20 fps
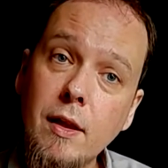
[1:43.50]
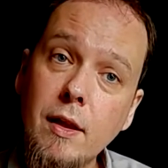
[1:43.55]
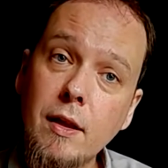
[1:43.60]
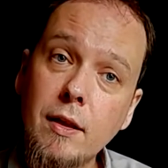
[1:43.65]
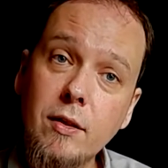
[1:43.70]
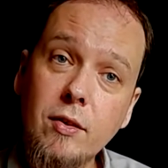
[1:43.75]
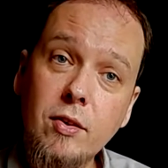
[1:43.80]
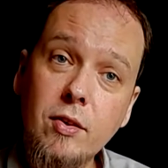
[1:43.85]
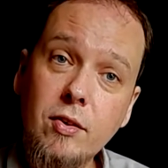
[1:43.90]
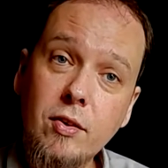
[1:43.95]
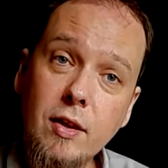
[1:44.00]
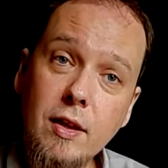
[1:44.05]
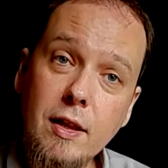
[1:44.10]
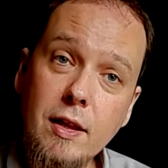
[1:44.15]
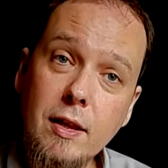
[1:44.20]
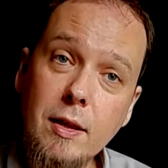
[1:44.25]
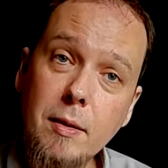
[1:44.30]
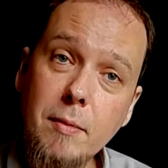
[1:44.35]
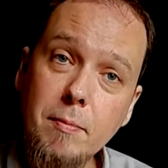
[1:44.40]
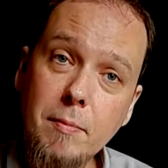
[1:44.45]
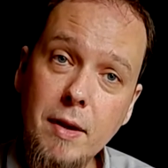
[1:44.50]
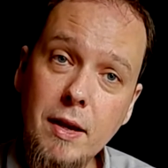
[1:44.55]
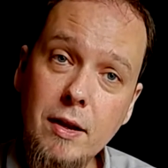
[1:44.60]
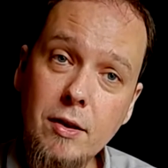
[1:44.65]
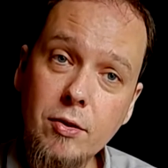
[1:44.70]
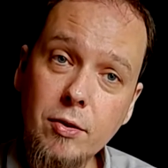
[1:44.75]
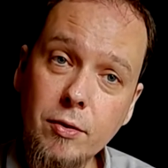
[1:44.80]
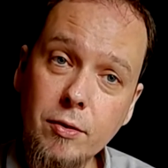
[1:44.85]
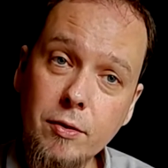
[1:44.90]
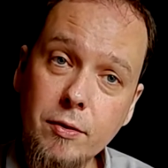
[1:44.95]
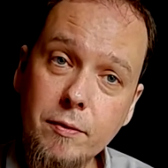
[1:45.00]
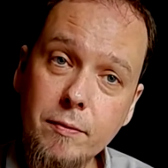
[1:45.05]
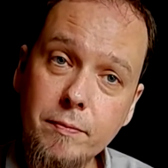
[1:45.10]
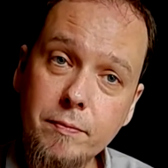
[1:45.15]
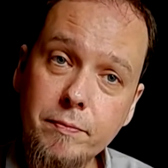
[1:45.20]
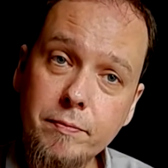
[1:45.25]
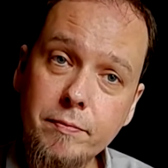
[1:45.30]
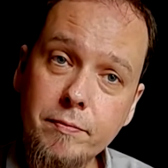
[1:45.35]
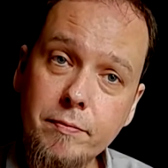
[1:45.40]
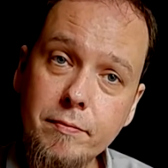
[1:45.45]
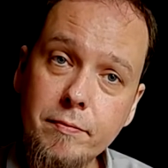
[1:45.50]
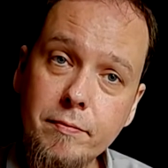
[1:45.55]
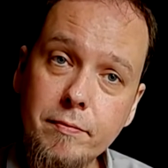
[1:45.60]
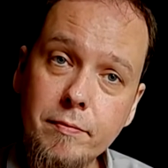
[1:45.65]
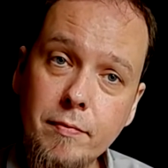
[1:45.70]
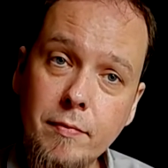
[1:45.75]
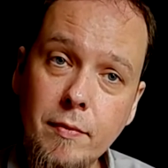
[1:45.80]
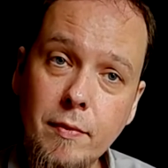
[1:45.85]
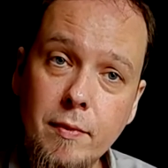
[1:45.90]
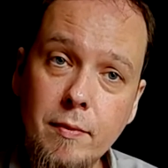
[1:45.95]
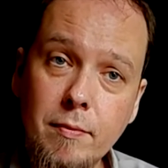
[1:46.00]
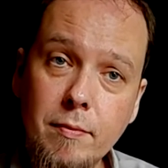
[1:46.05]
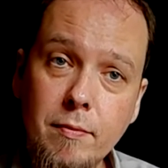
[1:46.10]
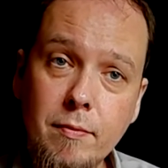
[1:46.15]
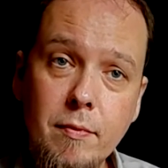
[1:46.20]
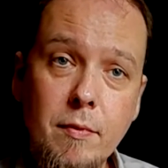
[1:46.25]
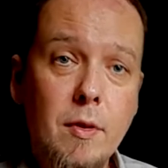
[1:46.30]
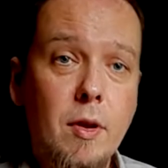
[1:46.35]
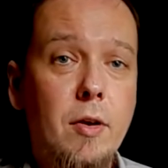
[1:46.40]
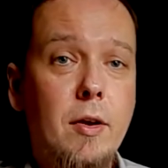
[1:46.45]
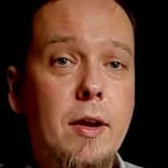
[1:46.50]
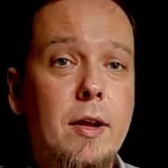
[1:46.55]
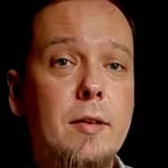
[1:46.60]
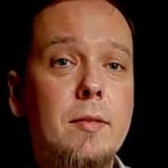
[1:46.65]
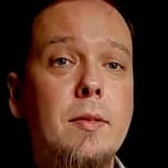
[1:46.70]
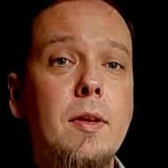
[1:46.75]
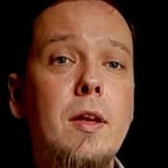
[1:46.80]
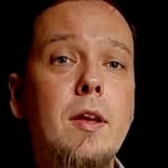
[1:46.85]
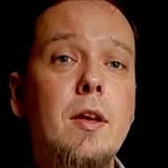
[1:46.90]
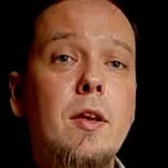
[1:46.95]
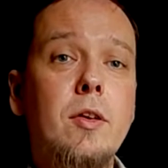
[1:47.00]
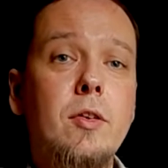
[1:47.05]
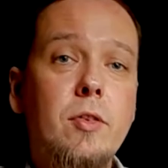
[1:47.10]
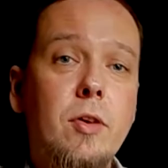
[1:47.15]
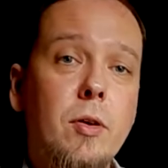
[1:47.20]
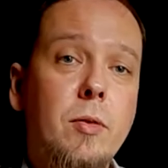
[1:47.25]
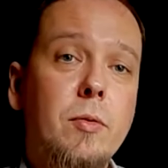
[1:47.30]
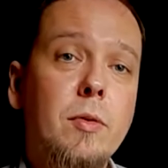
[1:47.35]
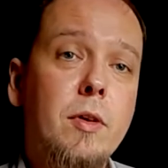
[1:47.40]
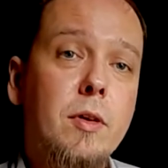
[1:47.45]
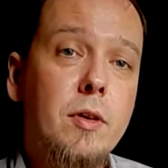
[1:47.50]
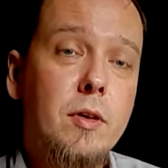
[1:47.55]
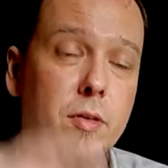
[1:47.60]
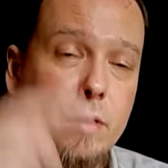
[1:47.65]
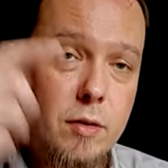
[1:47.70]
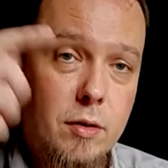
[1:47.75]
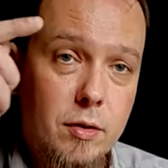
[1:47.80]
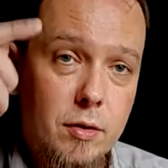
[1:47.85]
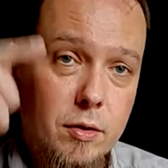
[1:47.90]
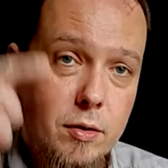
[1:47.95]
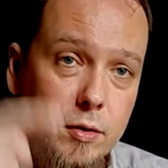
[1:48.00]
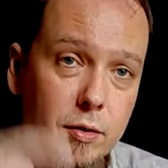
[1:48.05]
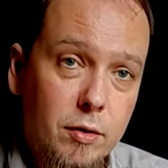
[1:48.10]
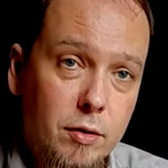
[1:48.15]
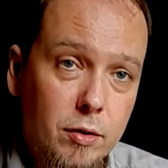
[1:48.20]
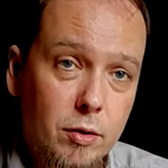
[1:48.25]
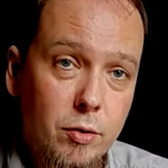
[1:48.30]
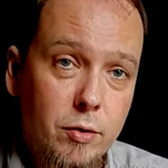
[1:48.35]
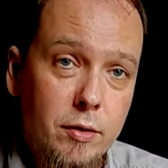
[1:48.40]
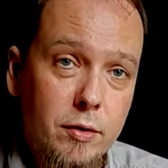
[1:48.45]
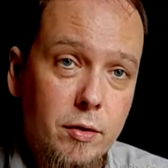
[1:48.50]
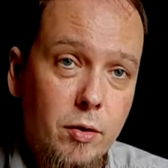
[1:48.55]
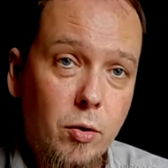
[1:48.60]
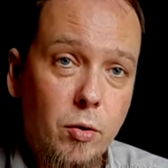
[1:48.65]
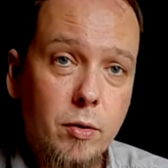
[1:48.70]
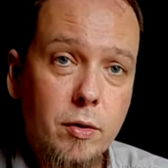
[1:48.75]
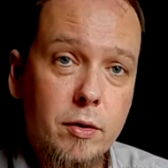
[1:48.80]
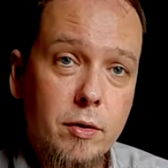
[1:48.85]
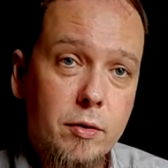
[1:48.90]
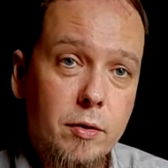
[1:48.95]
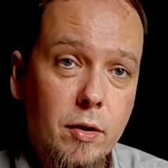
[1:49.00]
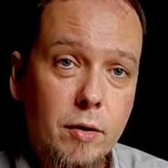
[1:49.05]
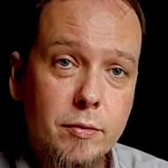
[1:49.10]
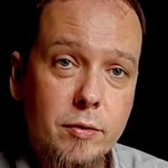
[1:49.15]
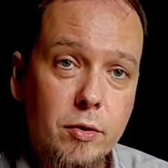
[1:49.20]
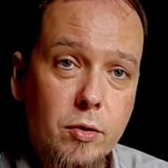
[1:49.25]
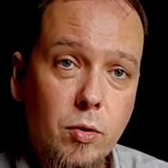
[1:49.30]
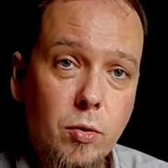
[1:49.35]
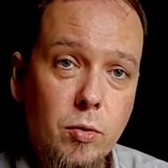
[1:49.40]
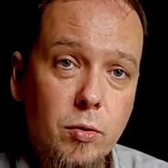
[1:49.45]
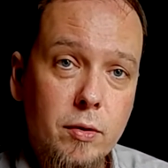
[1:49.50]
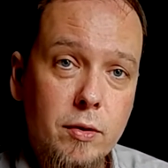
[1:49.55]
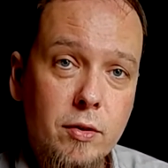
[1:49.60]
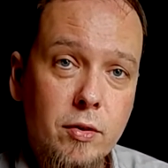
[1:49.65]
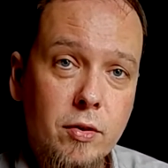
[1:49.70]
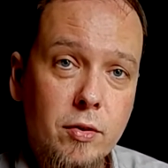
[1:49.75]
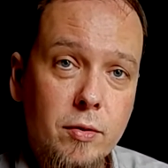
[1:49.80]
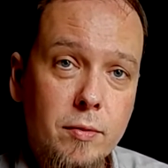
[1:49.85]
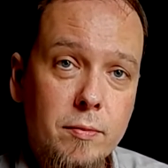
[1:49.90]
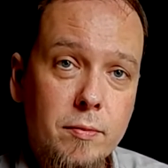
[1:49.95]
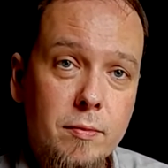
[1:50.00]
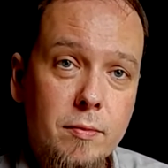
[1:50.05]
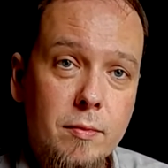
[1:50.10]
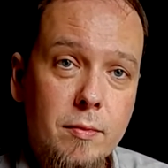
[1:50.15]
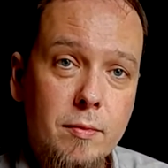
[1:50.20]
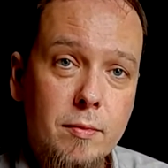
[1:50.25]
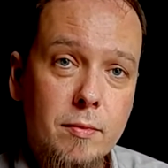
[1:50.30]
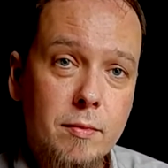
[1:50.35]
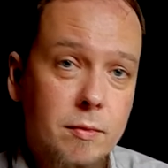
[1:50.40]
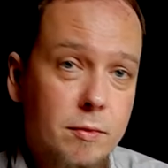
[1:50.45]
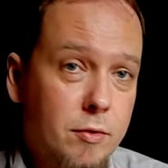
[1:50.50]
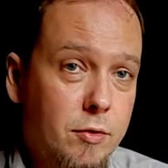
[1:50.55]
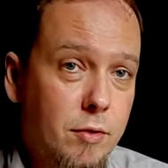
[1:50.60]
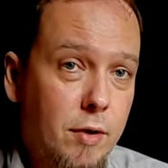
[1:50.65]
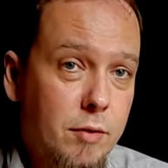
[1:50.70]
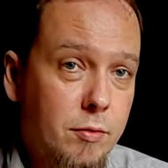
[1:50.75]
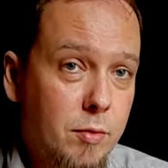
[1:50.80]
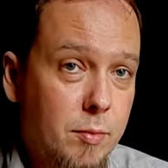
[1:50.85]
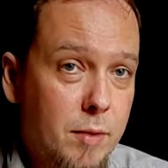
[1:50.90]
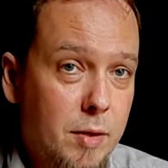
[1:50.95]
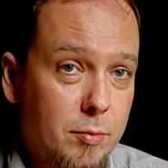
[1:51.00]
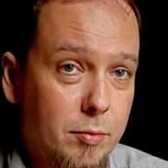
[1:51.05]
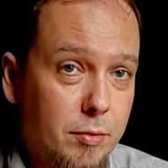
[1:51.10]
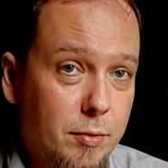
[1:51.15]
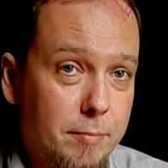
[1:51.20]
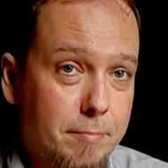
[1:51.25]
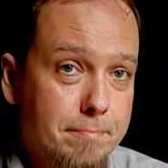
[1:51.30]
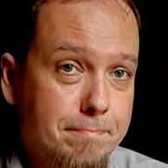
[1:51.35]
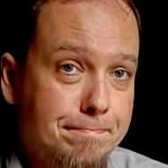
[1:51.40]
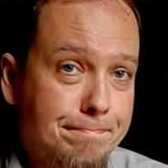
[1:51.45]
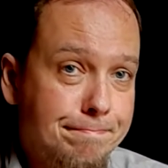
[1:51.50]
C major. All right, so learn the order of the chords, try to remember them.